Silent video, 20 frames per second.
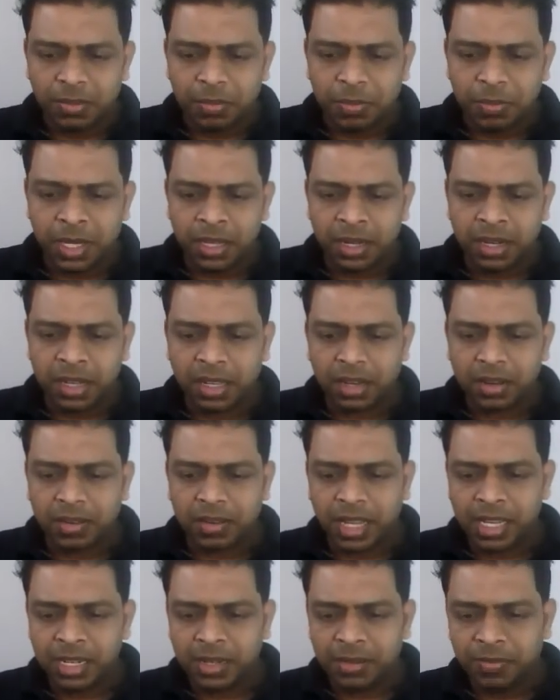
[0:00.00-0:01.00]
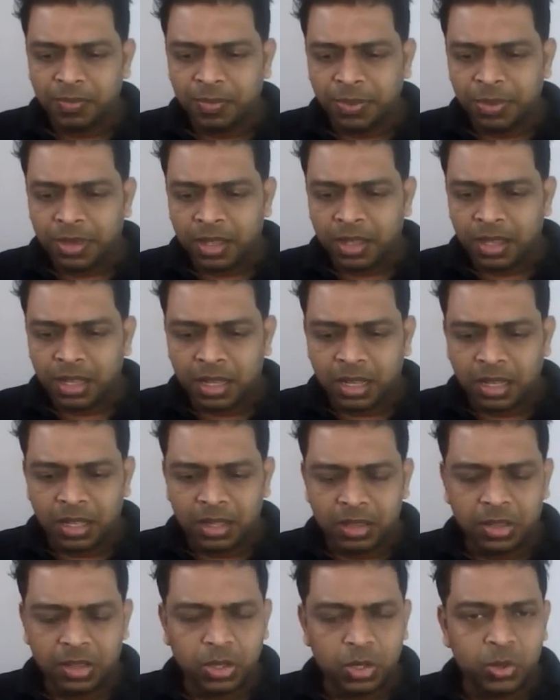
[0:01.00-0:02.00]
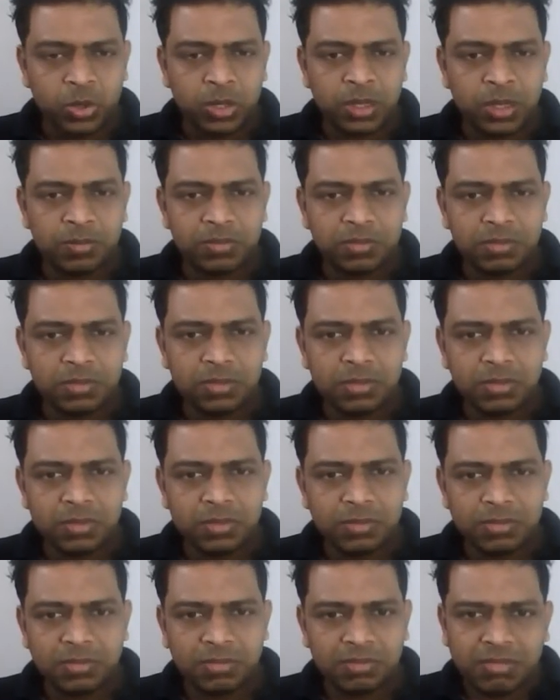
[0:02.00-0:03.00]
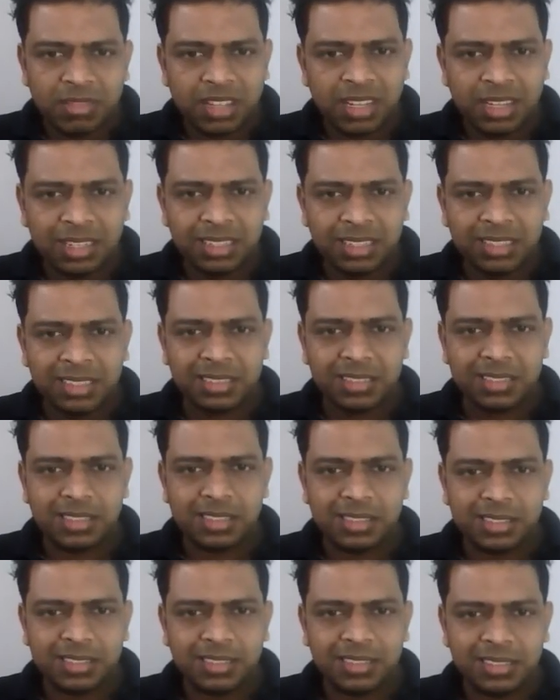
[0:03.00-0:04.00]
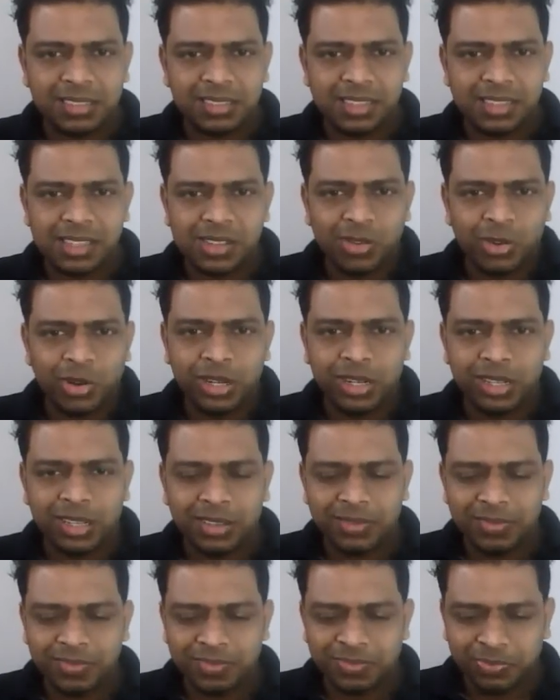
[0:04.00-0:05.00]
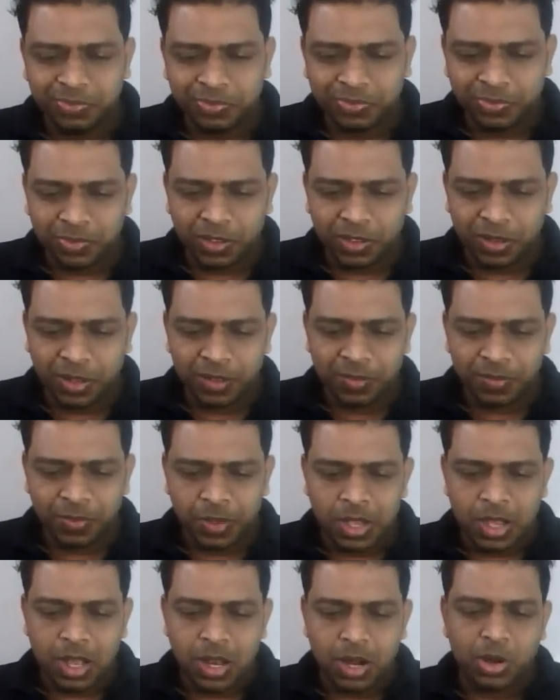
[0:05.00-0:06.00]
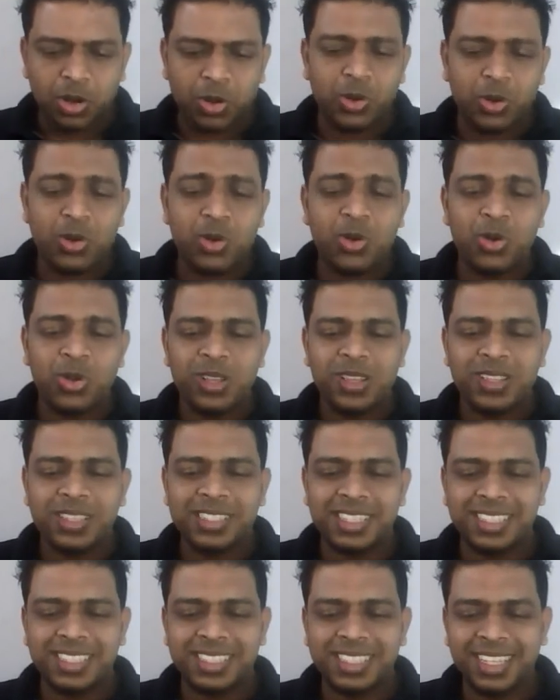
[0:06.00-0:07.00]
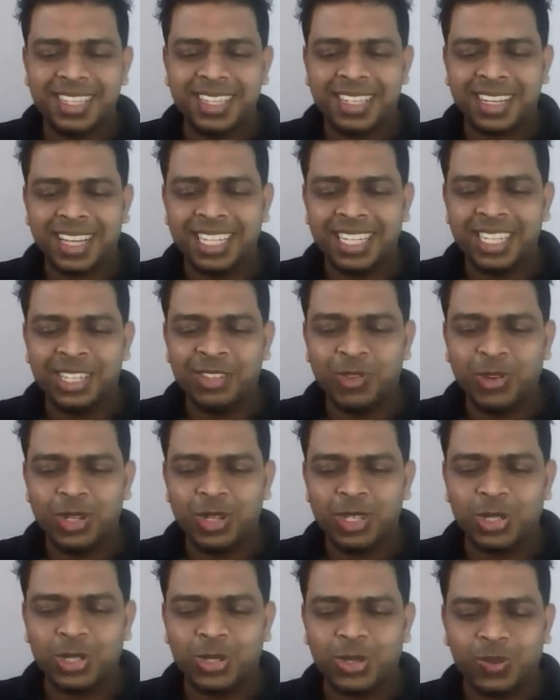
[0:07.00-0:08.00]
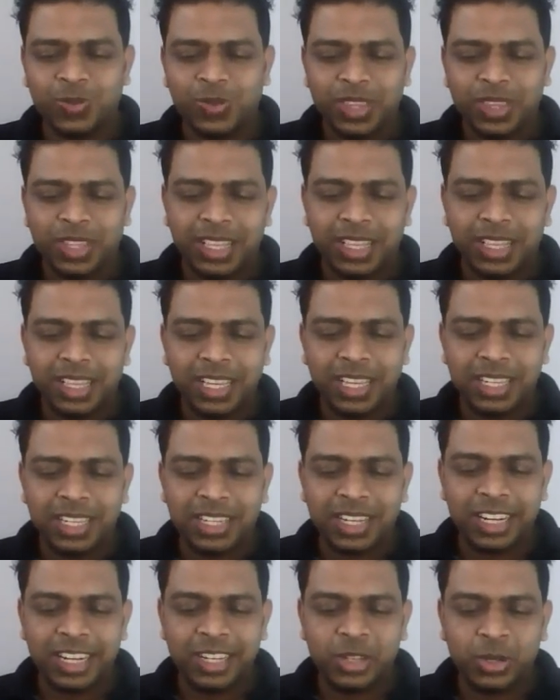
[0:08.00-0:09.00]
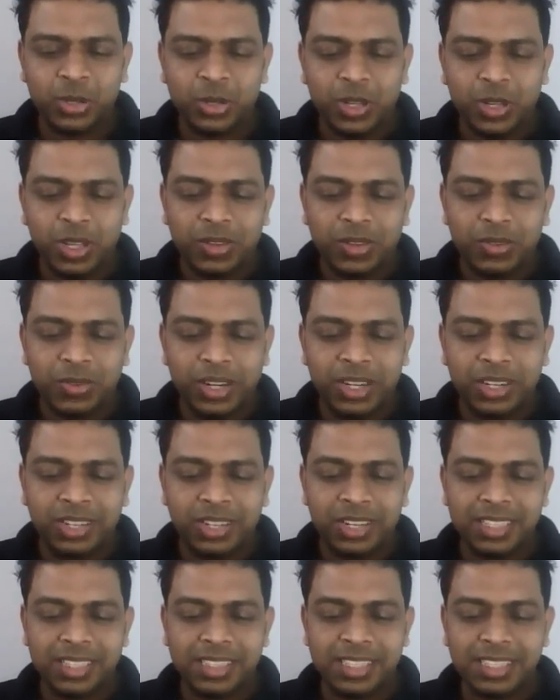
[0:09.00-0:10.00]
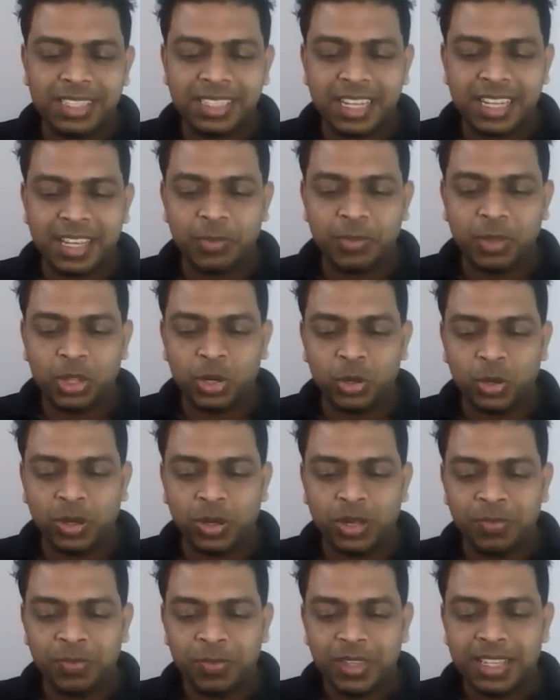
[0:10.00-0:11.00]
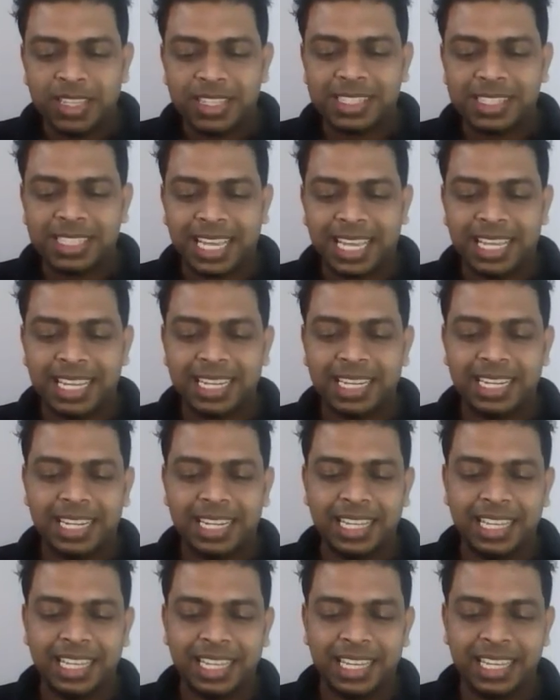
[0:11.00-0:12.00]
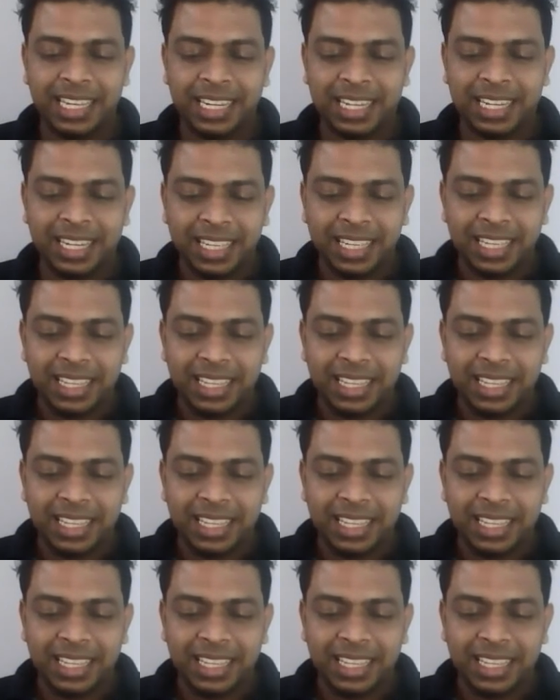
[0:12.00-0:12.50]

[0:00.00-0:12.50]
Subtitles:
peering, right? Through the curtains. So, no, said Jagan. I didn't want to. He tried to retrace his step through a side lane.